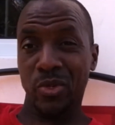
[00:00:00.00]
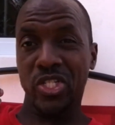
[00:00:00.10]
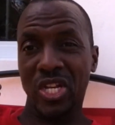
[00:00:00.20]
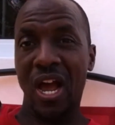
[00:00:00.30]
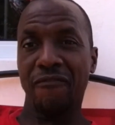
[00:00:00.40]

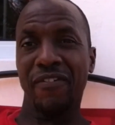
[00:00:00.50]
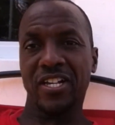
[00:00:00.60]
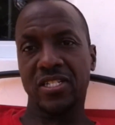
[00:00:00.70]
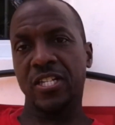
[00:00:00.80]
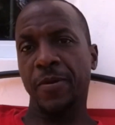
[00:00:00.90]
which
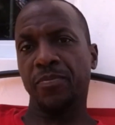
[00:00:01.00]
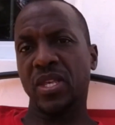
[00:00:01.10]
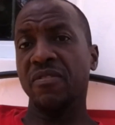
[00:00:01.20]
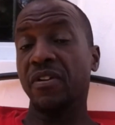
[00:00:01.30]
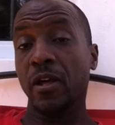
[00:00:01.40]
affects the
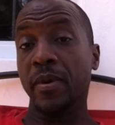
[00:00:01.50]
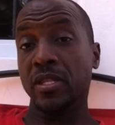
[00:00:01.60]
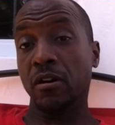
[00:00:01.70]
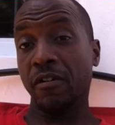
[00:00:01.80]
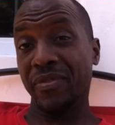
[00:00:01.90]

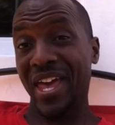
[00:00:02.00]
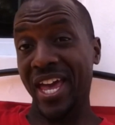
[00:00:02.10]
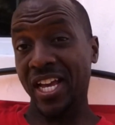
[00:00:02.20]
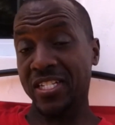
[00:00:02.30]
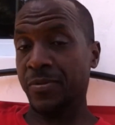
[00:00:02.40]
development of the
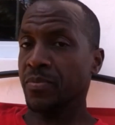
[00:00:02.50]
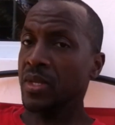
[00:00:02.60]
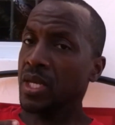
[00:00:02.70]
eggs